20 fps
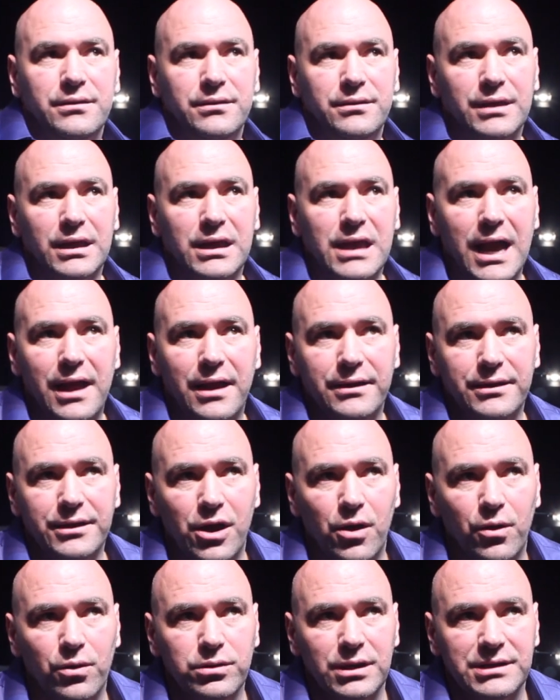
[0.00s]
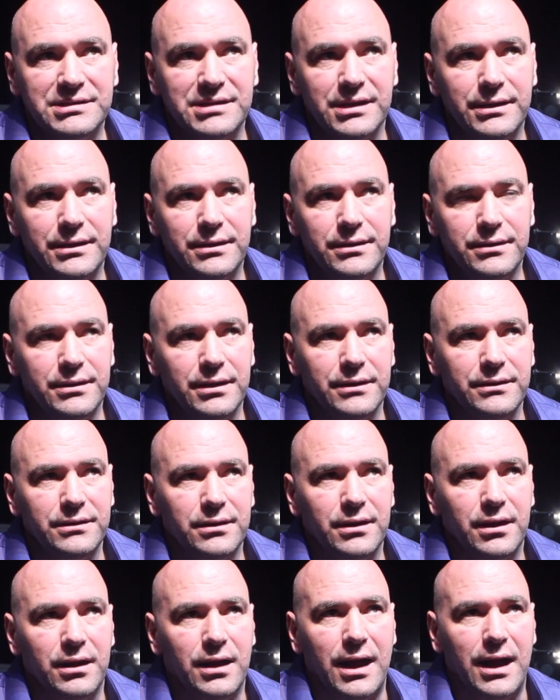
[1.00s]
The guy, you know, listen,
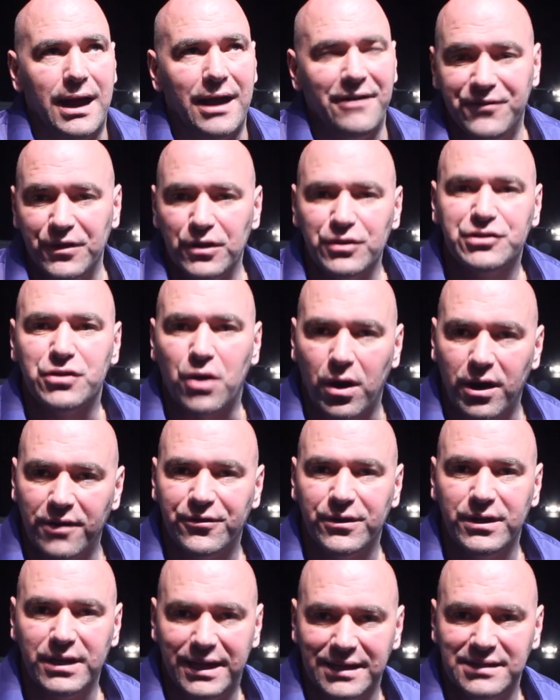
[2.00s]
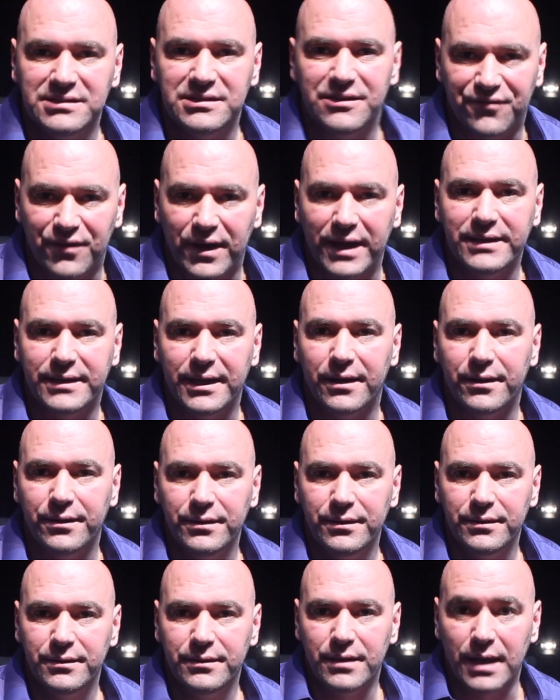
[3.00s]
I feel sorry for the kids that fight there.
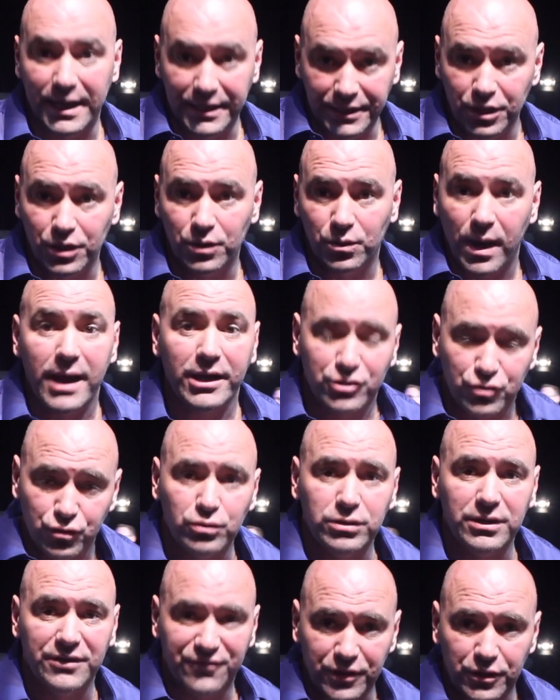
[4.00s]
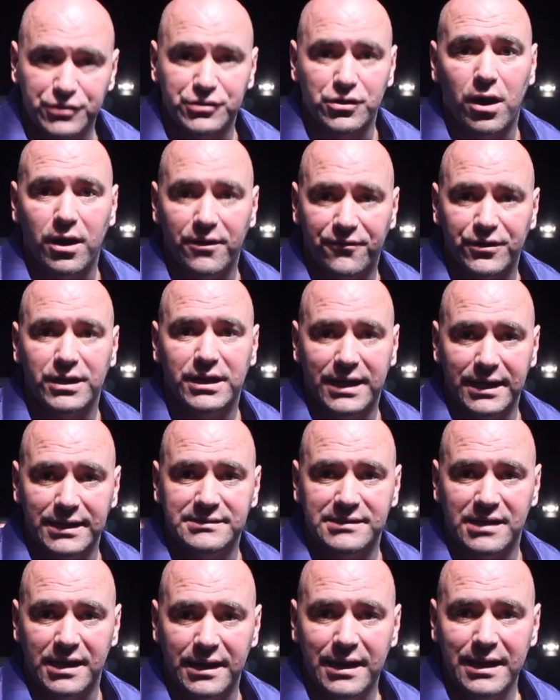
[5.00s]
Mm-hmm. I do. I truly feel sorry for the
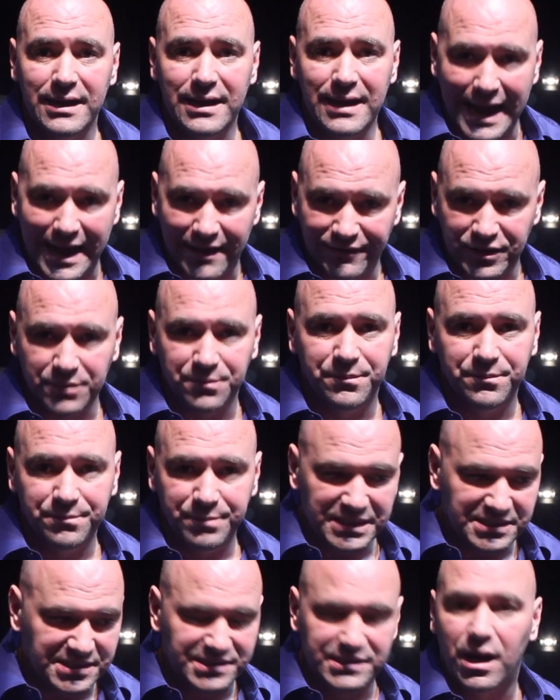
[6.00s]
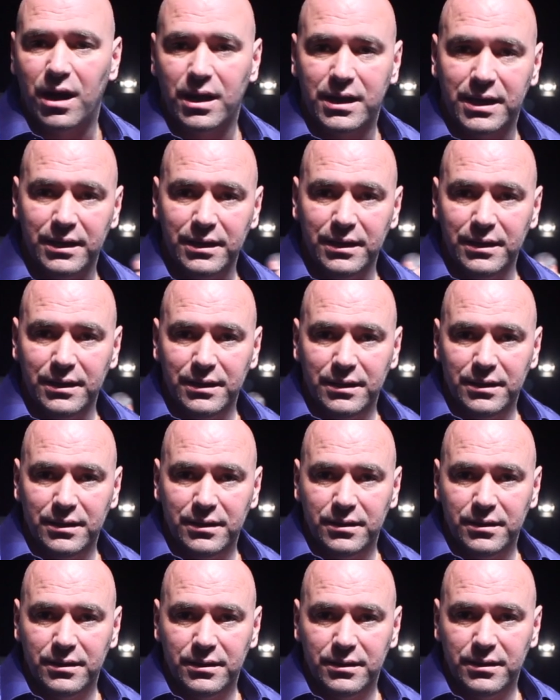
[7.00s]
kids that have to be stuck
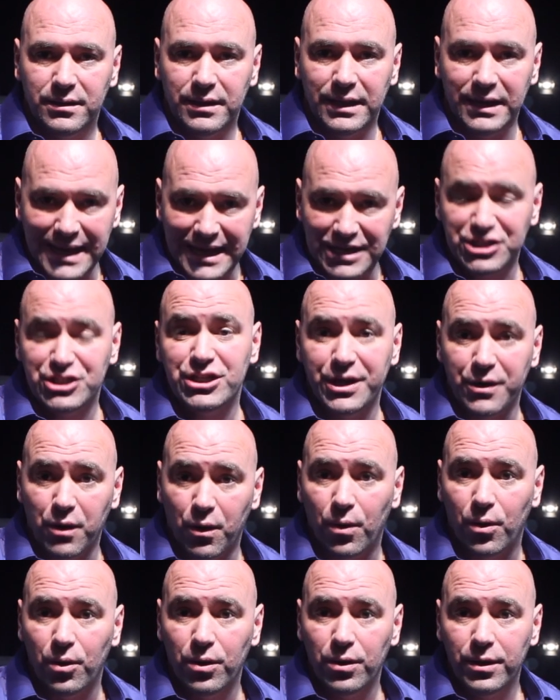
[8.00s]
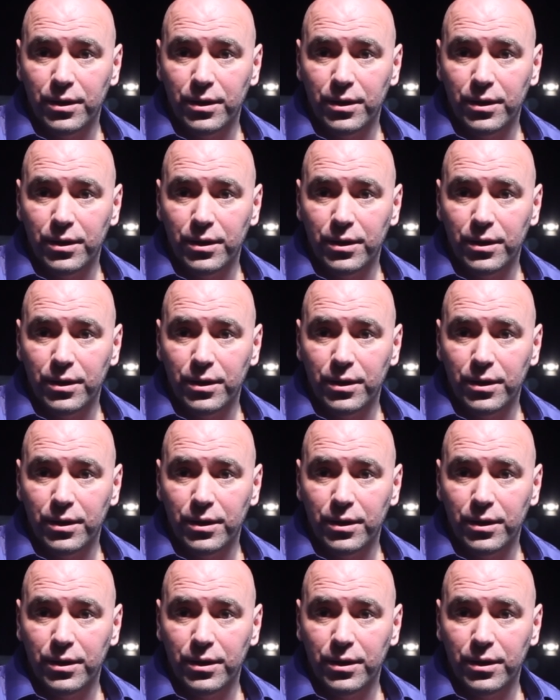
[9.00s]
in that shithole.